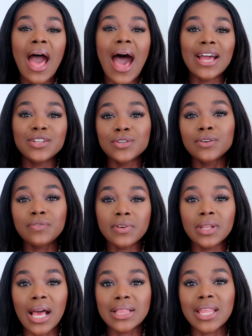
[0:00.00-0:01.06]
I do feel
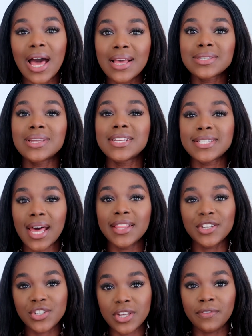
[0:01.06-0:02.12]
like that is going to
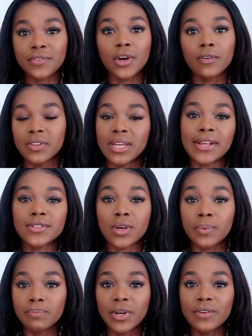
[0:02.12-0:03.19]
slightly shift over the next
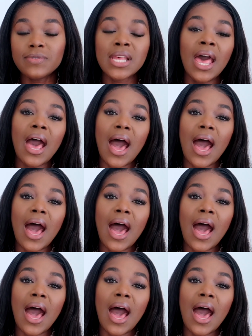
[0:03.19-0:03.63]
couple of months,